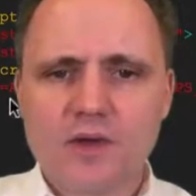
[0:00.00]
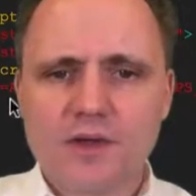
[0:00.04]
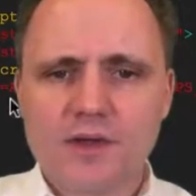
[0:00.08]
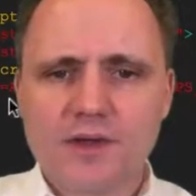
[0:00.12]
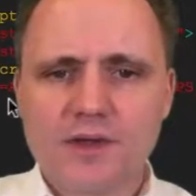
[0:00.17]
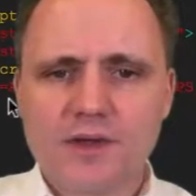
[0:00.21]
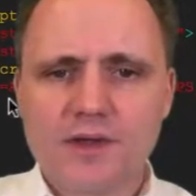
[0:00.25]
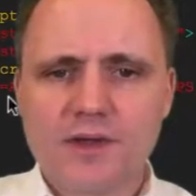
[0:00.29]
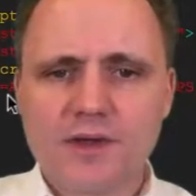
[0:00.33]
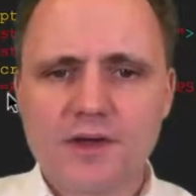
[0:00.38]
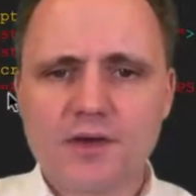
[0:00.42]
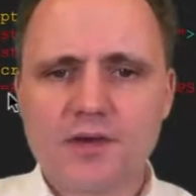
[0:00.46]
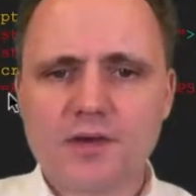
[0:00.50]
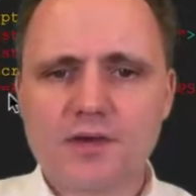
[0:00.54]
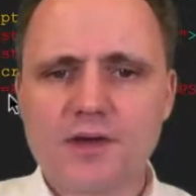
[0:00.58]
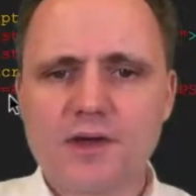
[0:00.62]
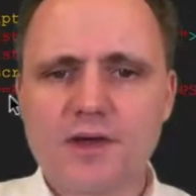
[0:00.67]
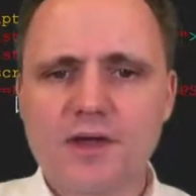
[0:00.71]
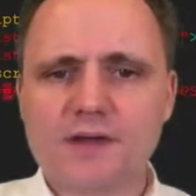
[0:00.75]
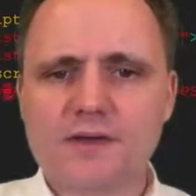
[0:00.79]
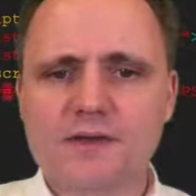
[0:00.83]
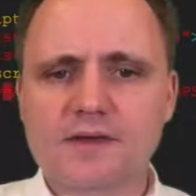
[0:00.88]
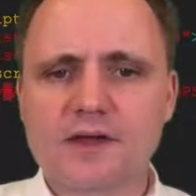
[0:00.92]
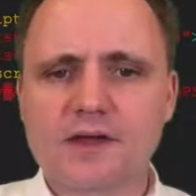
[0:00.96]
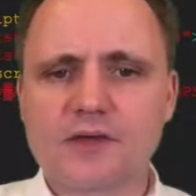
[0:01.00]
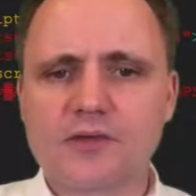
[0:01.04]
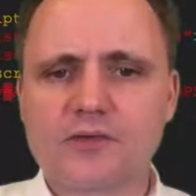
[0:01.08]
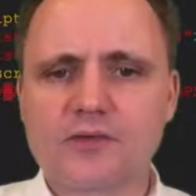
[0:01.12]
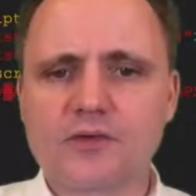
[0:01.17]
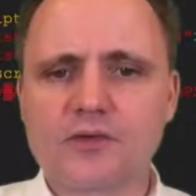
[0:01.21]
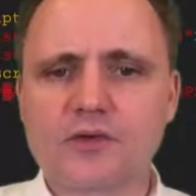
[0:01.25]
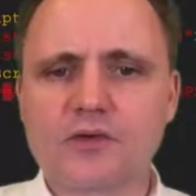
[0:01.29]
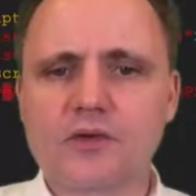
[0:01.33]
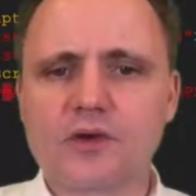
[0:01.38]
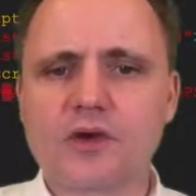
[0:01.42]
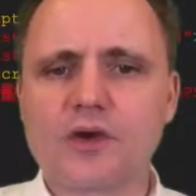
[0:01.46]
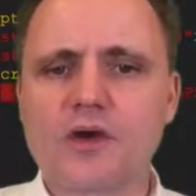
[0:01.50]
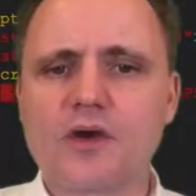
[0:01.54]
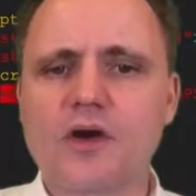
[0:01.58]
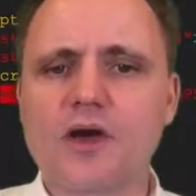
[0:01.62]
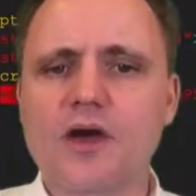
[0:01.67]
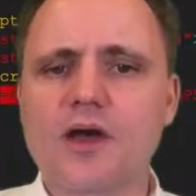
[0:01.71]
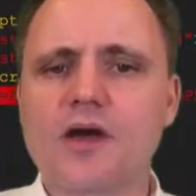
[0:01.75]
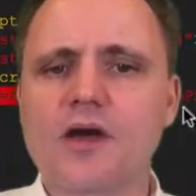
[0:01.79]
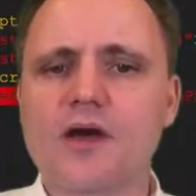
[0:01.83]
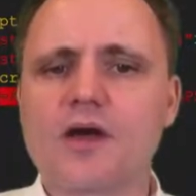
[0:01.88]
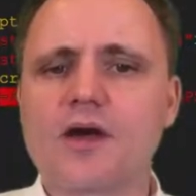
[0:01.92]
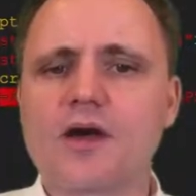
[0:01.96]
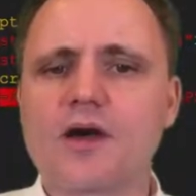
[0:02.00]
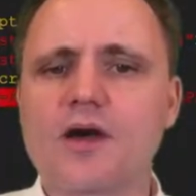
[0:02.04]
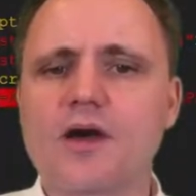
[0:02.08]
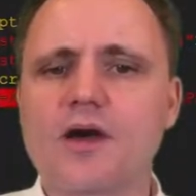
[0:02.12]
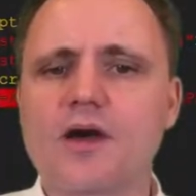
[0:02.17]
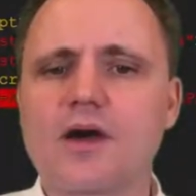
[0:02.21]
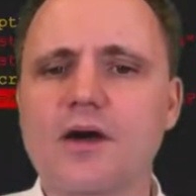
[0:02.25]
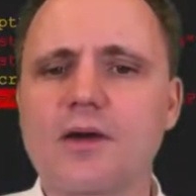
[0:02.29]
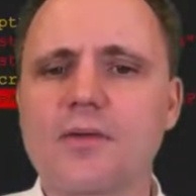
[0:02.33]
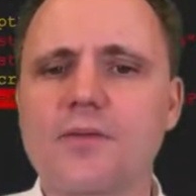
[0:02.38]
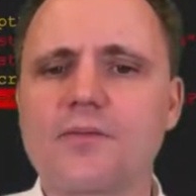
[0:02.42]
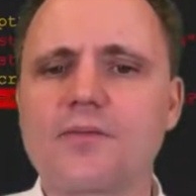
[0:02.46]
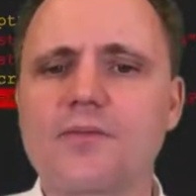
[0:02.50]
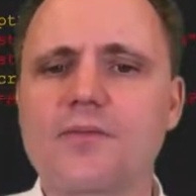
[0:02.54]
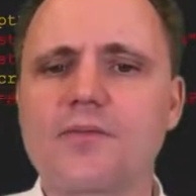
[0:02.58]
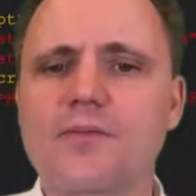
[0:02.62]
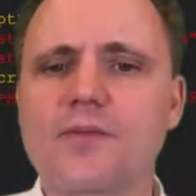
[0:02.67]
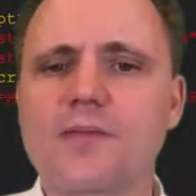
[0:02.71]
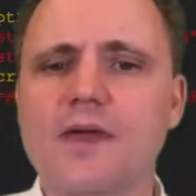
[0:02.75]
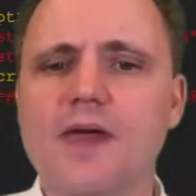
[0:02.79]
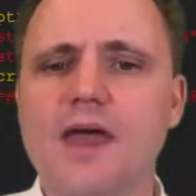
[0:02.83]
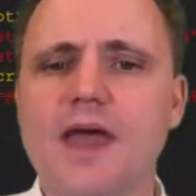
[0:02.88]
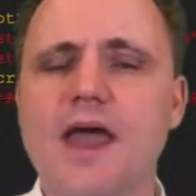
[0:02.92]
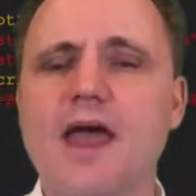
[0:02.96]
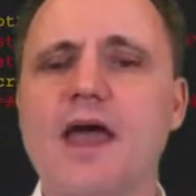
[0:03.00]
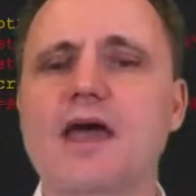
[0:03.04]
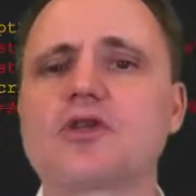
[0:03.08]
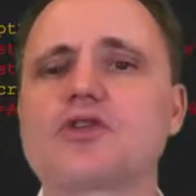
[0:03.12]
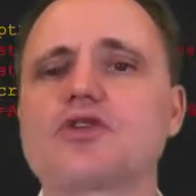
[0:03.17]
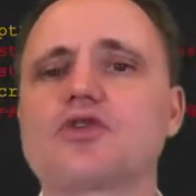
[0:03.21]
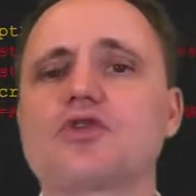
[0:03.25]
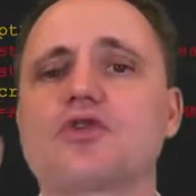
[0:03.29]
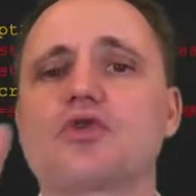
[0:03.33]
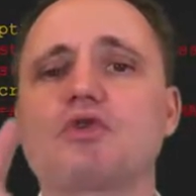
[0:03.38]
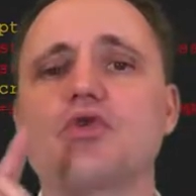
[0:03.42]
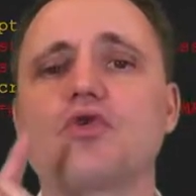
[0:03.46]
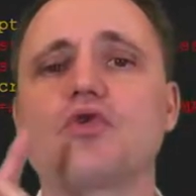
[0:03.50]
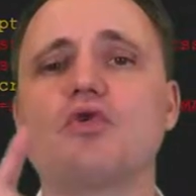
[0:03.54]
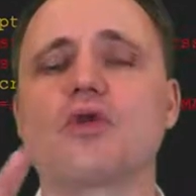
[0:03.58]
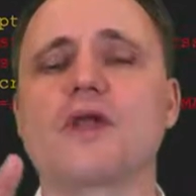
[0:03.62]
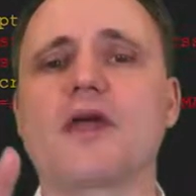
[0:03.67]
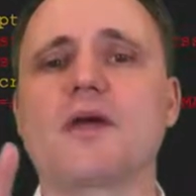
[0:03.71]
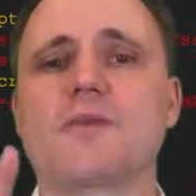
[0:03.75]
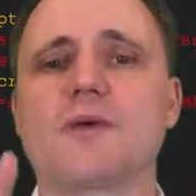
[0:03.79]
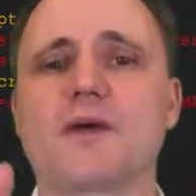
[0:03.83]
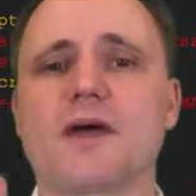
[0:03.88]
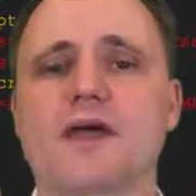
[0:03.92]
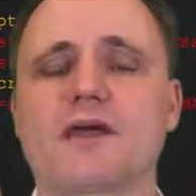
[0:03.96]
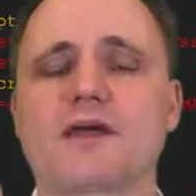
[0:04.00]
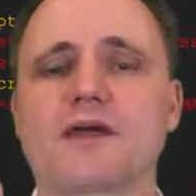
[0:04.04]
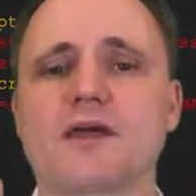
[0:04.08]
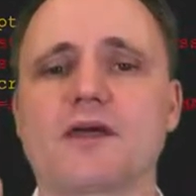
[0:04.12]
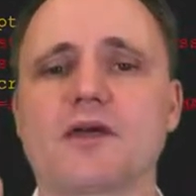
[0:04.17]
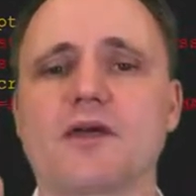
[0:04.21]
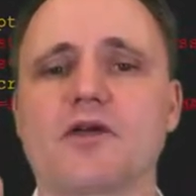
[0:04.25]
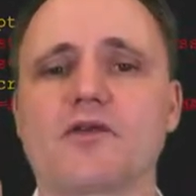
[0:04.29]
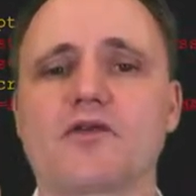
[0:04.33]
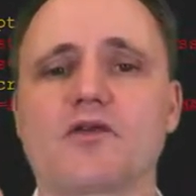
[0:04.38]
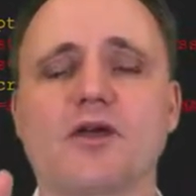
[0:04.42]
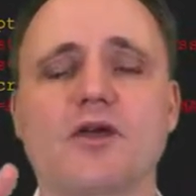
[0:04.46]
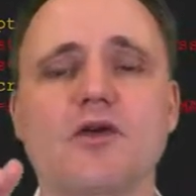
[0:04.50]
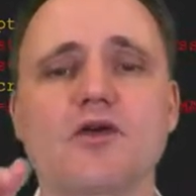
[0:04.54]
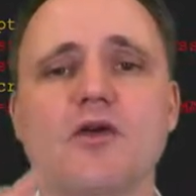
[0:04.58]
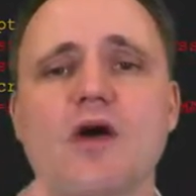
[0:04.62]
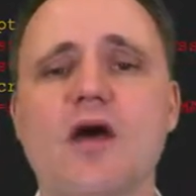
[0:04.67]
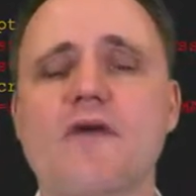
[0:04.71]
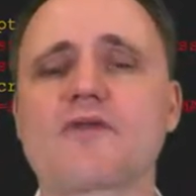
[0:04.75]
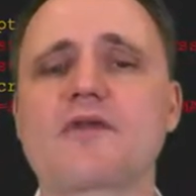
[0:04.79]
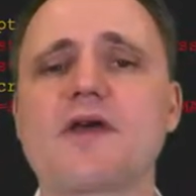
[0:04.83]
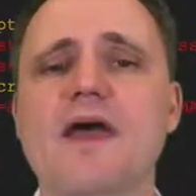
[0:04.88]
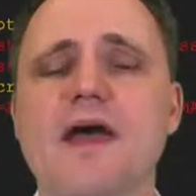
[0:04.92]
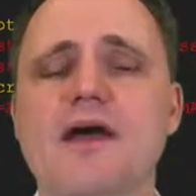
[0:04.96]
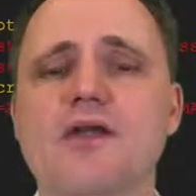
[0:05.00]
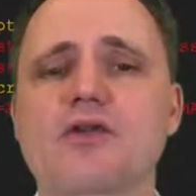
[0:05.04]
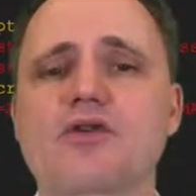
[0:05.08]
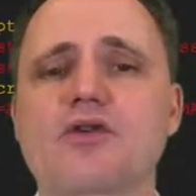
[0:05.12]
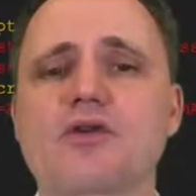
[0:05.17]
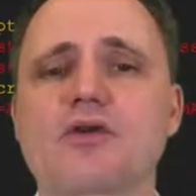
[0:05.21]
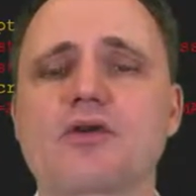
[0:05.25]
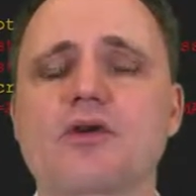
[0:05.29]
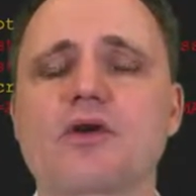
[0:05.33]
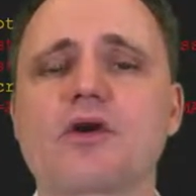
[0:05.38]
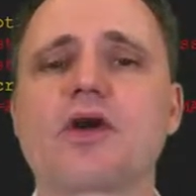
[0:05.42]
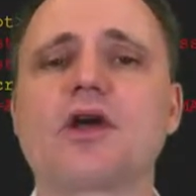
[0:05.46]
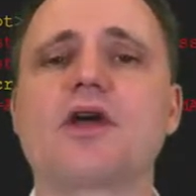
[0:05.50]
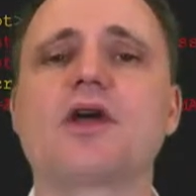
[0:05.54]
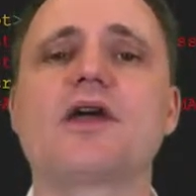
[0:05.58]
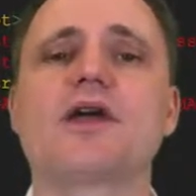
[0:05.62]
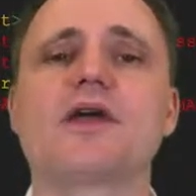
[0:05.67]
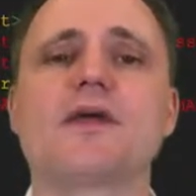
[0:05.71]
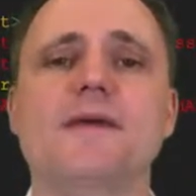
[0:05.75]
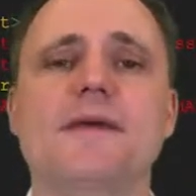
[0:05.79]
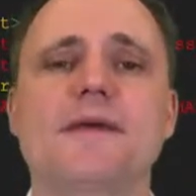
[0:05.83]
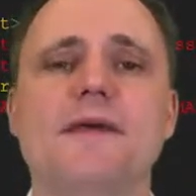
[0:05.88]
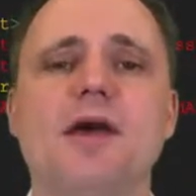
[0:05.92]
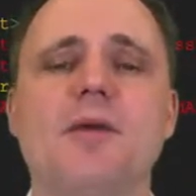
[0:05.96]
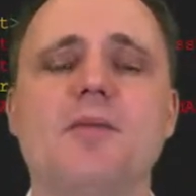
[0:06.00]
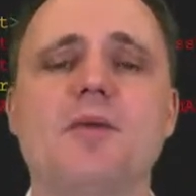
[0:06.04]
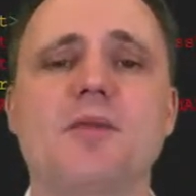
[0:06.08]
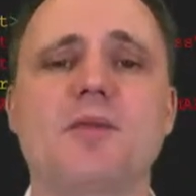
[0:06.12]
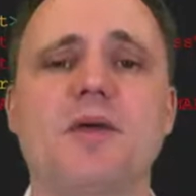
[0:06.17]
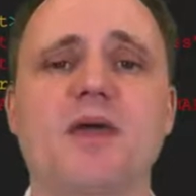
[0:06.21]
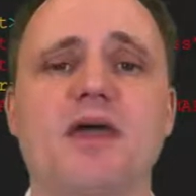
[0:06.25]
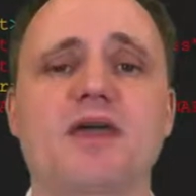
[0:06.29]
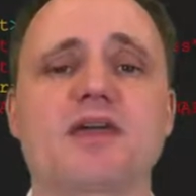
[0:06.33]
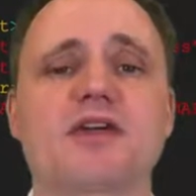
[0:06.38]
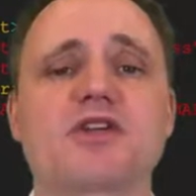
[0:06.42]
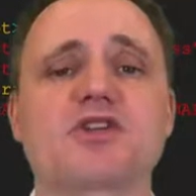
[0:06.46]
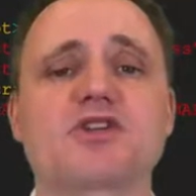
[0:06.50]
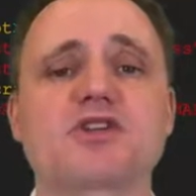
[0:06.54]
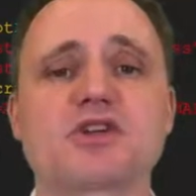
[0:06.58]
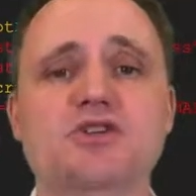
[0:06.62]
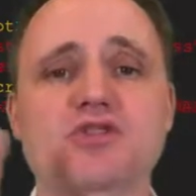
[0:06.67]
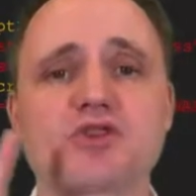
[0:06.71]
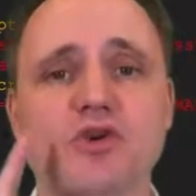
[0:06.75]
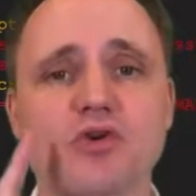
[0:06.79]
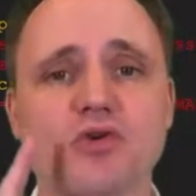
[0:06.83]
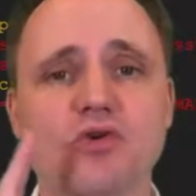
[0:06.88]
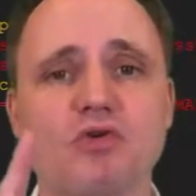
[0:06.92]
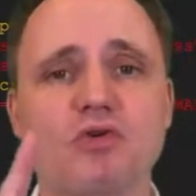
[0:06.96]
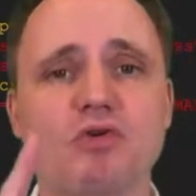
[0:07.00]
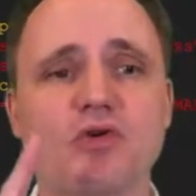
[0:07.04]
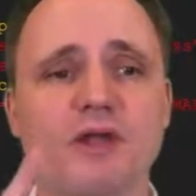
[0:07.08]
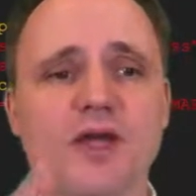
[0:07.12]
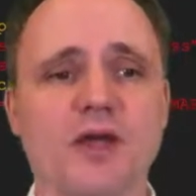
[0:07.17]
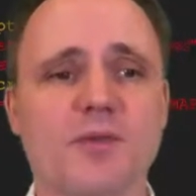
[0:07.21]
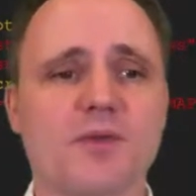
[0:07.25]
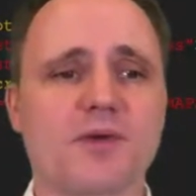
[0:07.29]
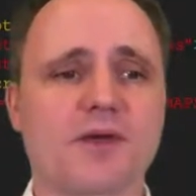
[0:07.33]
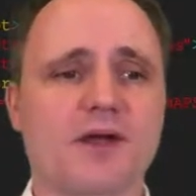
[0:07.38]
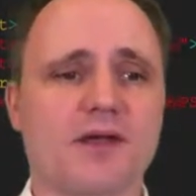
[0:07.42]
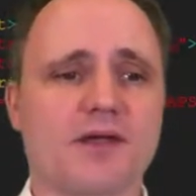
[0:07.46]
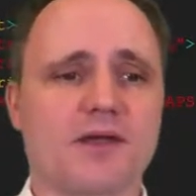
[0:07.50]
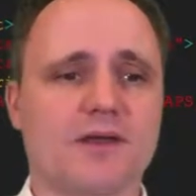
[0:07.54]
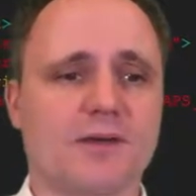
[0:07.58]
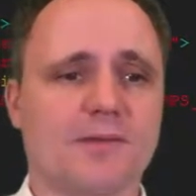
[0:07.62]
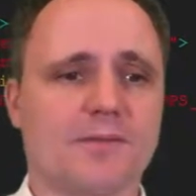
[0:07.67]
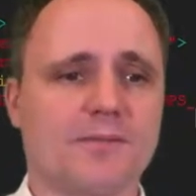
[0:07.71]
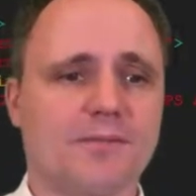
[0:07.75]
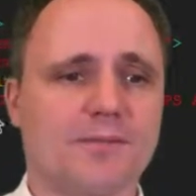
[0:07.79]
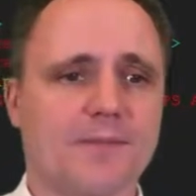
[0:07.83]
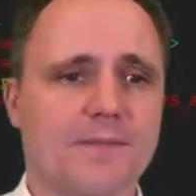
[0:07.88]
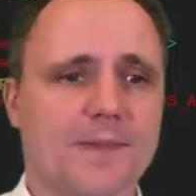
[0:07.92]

here it tells you, add your Google API key. So you don't have to add your Yelp API key, just your Google API key.